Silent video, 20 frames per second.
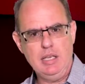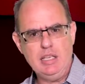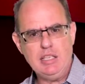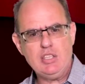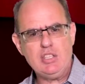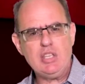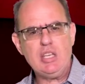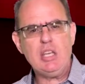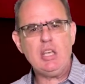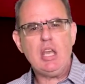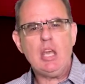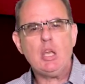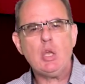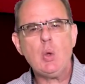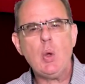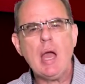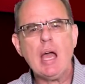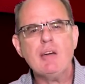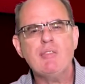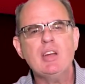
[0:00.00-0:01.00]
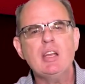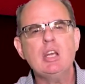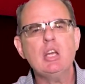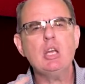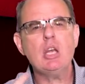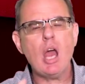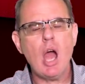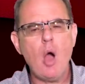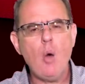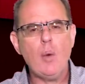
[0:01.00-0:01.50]
See, you have a
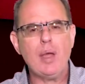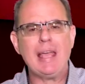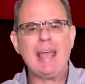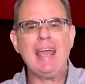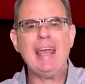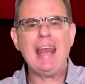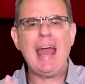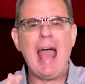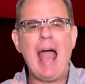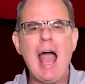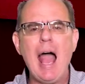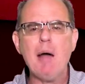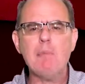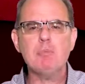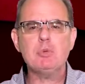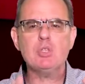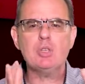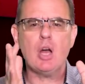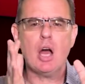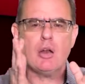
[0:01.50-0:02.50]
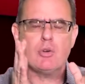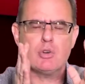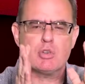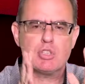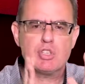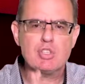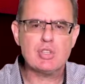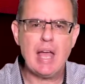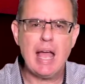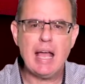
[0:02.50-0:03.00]
knowing, an absolute
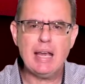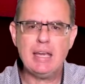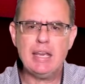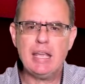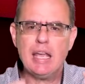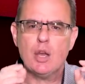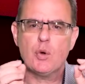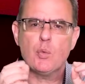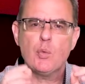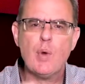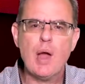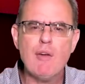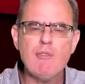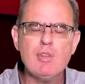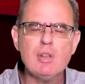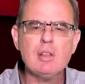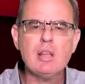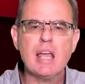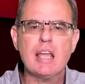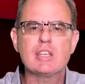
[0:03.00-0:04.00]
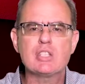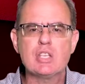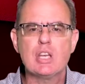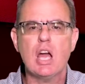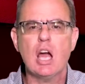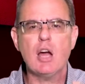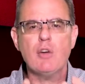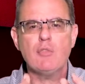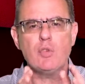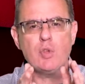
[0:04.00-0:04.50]
understanding and revelation
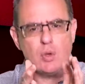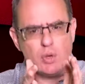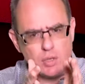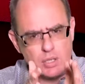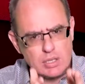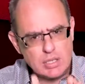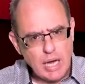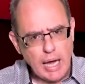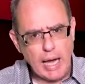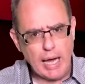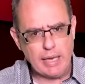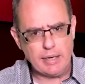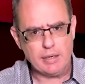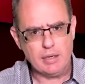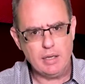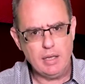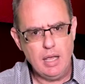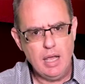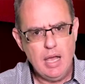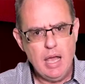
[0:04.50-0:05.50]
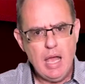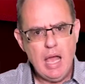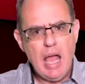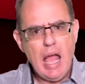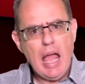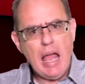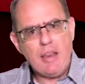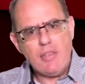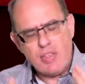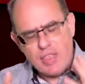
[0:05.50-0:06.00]
of your God.
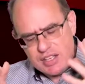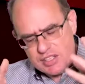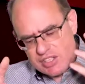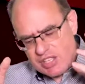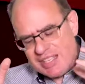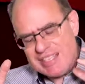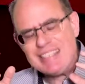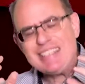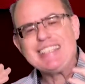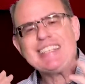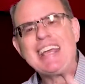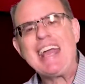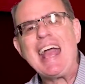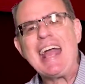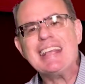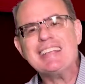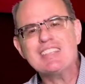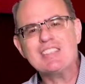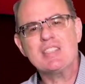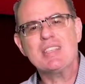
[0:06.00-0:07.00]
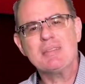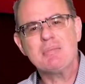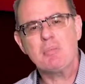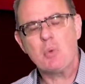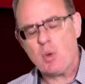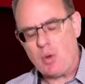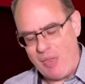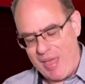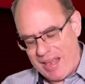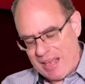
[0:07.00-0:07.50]
And this
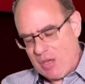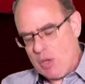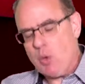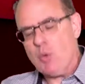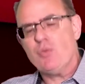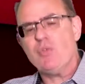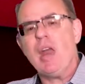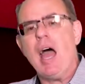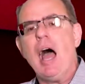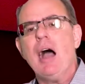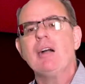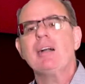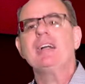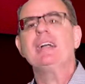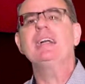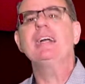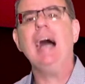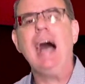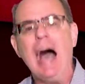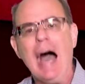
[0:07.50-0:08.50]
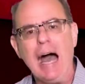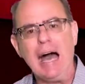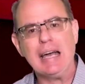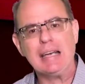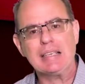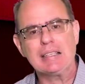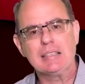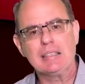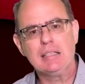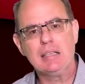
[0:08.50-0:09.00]
testimony that you've now
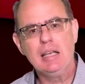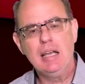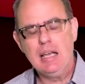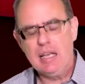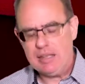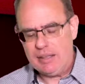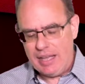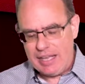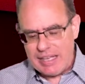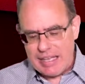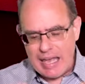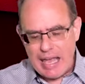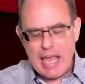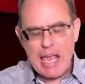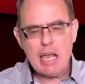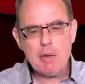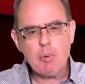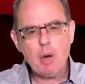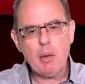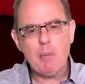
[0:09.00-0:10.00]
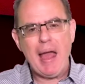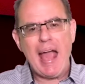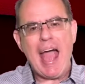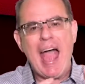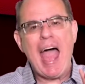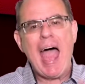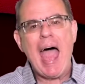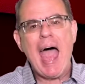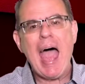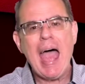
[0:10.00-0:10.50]
got, like Abraham
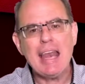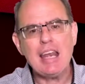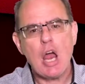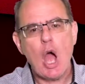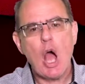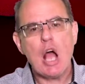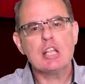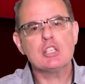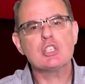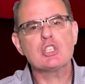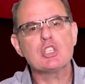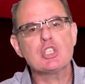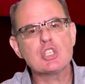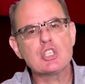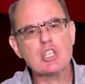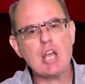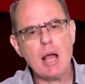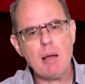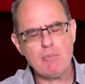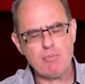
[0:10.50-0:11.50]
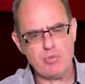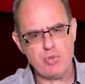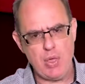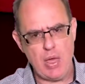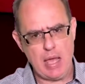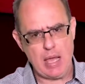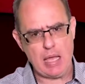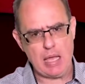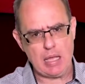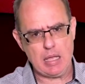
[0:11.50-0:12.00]
had
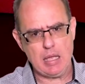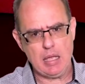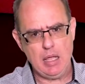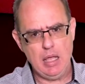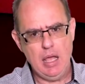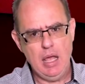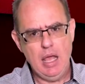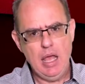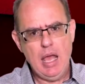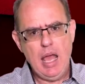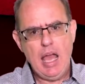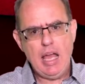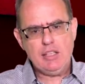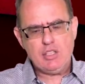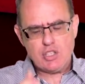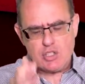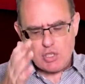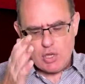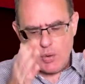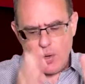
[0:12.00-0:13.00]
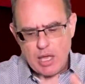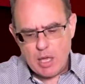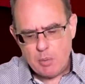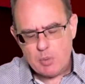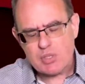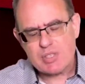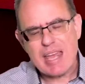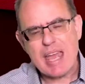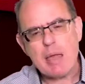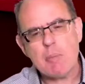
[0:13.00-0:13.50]
something and so he
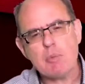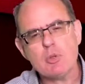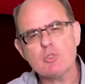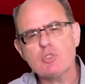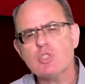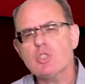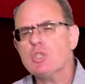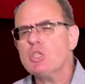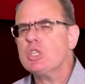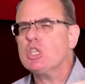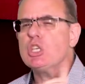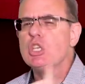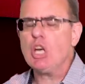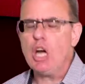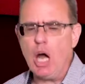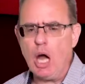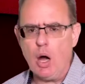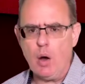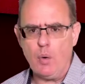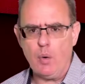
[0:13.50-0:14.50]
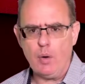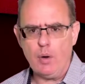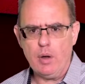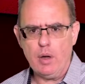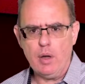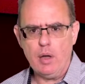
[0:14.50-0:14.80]
was able to go.